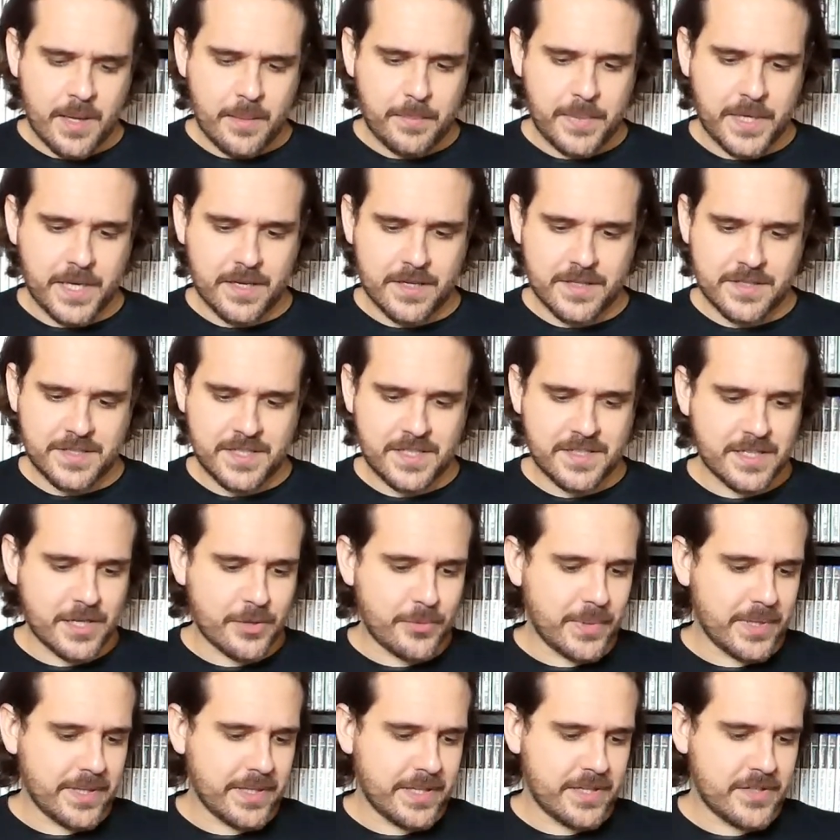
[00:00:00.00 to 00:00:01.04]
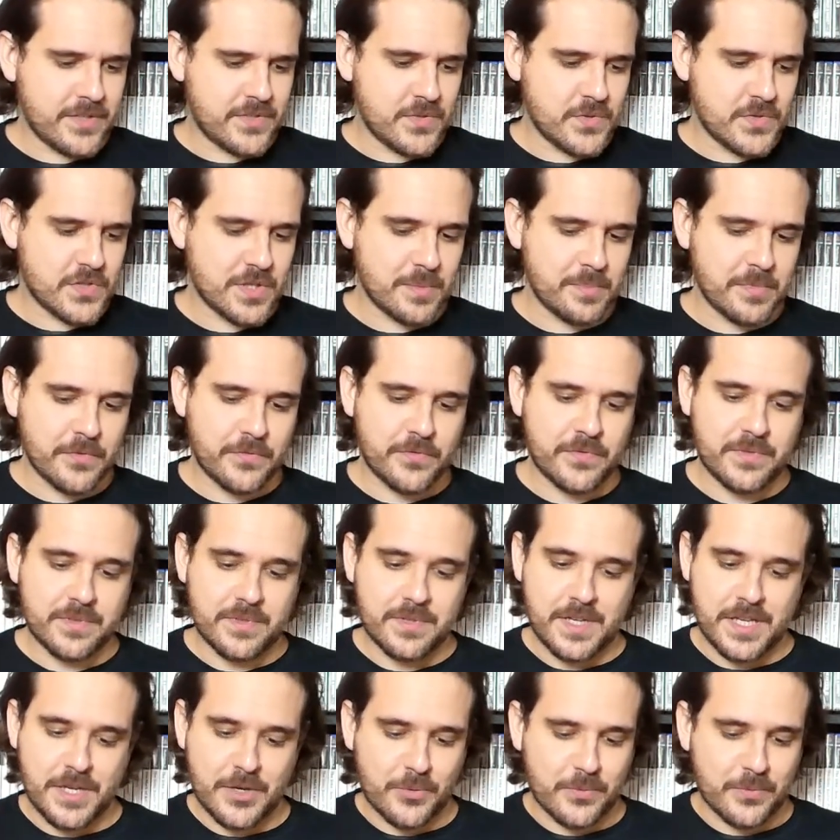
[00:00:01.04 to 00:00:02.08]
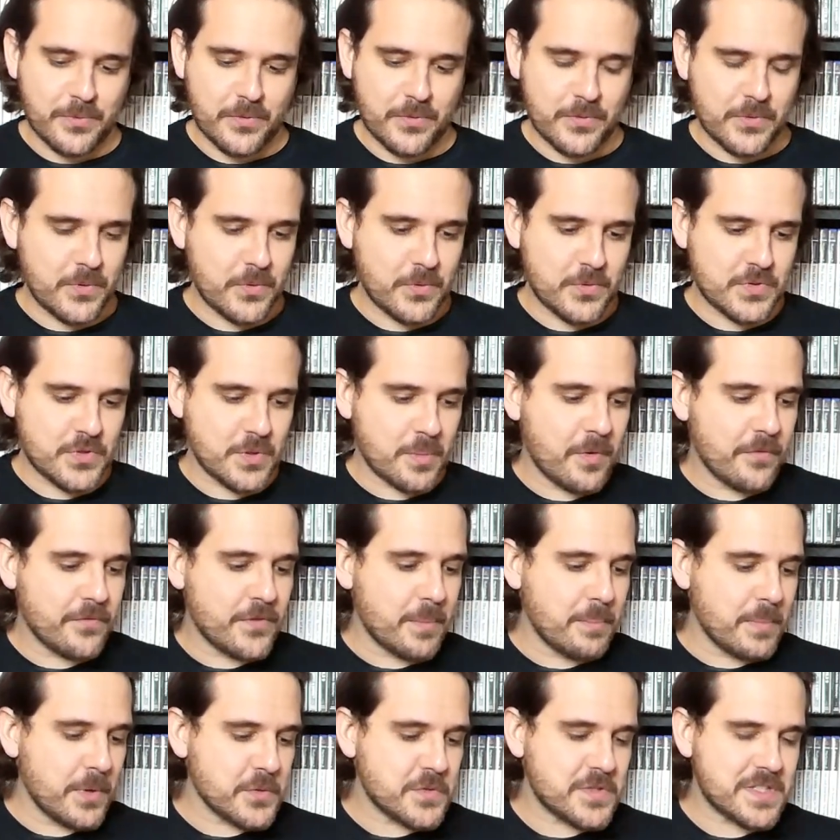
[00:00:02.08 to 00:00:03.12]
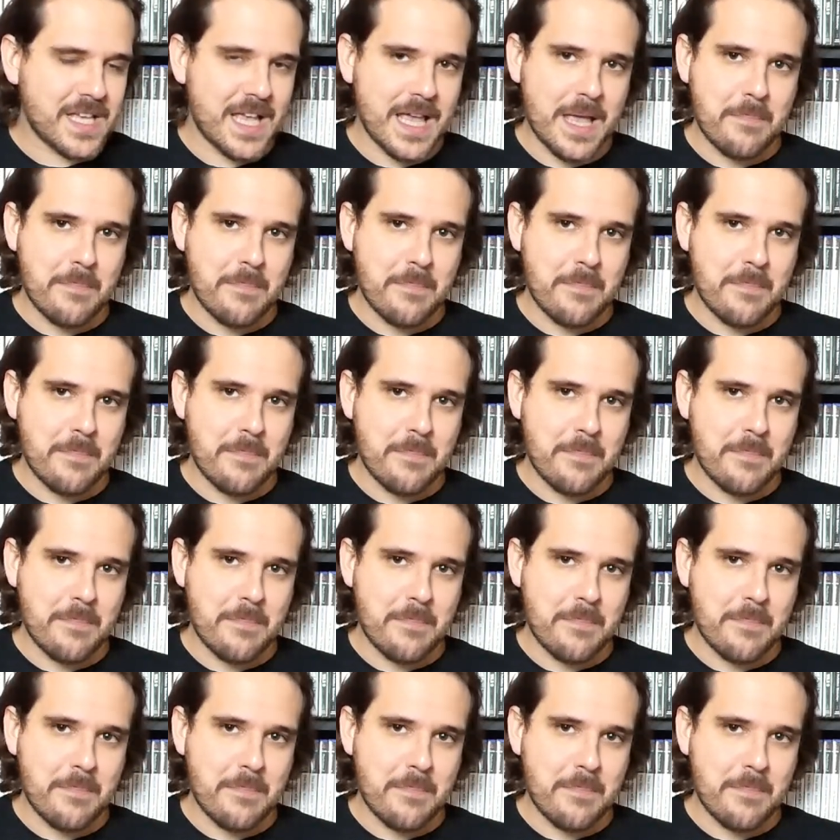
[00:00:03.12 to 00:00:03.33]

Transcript: because these are related to some of the most